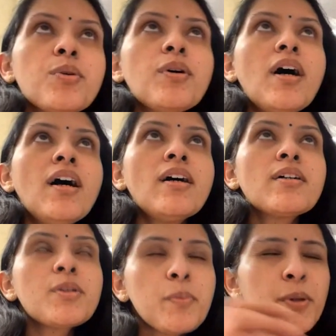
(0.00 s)
So
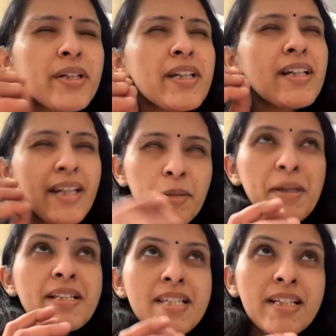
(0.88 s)
uh, to put it in
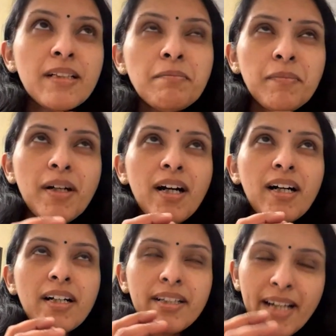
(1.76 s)
layman's term,
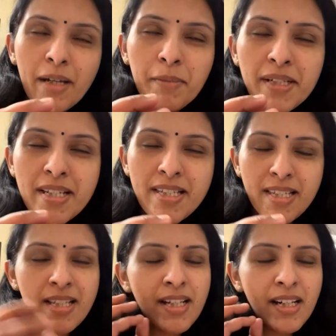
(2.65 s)
uh,
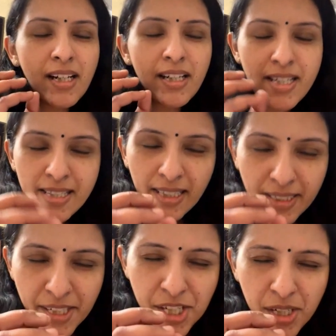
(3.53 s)
diabetes uh, is a
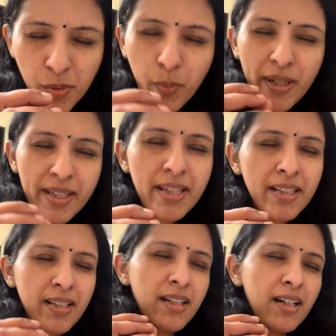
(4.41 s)
condition
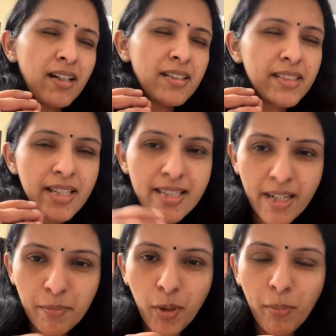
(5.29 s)
wherein uh, there is an
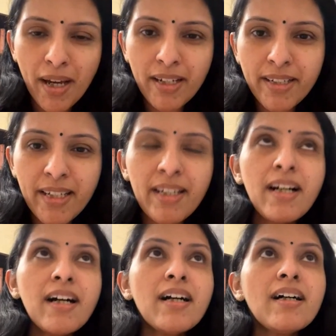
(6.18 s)
abnormality
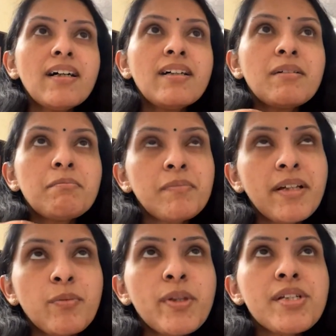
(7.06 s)
uh,
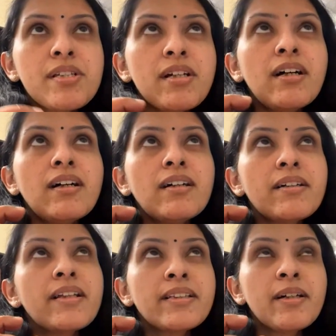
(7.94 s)
in which uh,
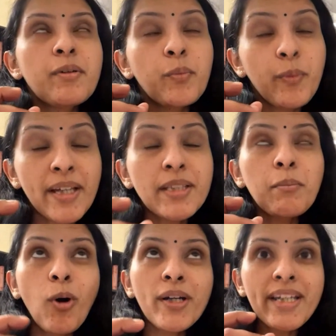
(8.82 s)
the way the
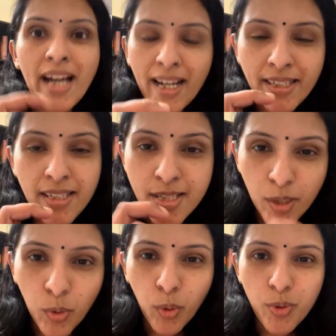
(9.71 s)
body handles
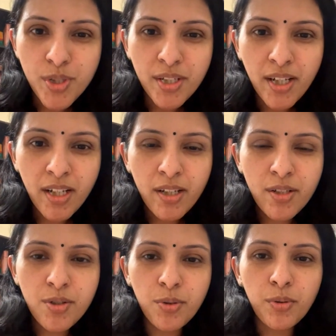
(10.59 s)
glucose.
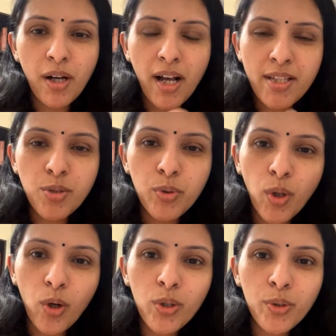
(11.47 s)
So as you would
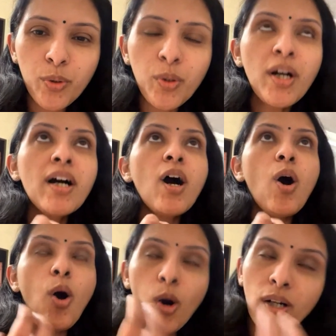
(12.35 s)
all know,
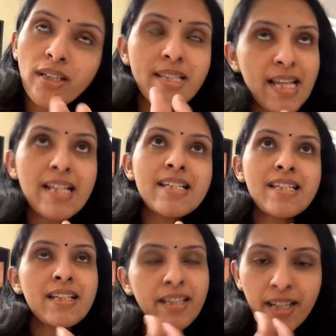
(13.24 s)
all cells
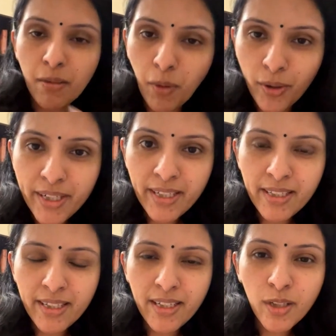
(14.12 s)
in our body
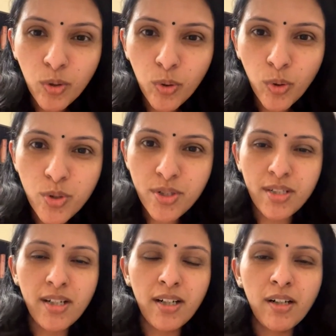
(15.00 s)
need glucose
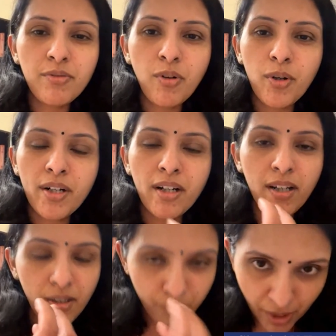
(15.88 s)
uh, for uh,
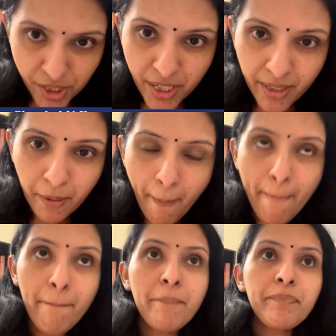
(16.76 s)
functioning.
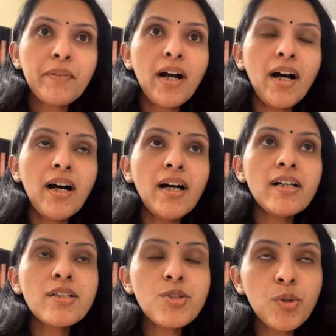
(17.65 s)
Uh,
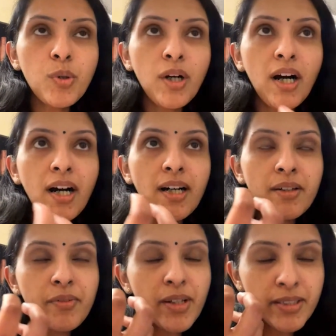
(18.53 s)
so uh,
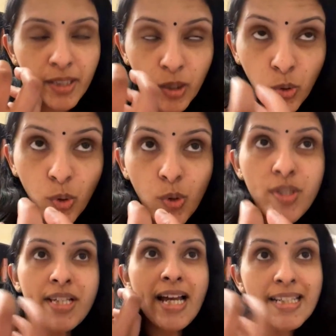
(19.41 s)
the
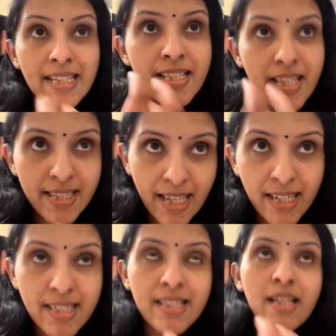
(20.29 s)
glucose enters the
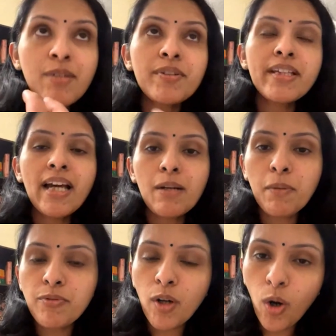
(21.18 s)
cells with the help
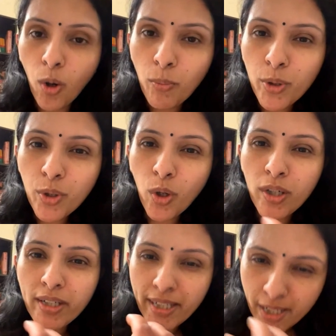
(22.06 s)
of a hormone
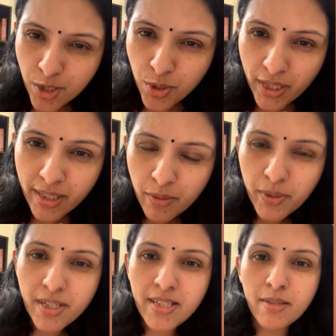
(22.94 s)
called insulin,
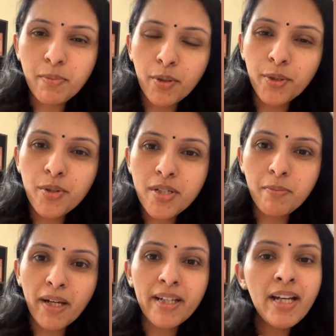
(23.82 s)
which is produced
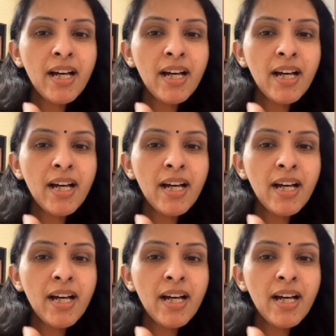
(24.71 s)
by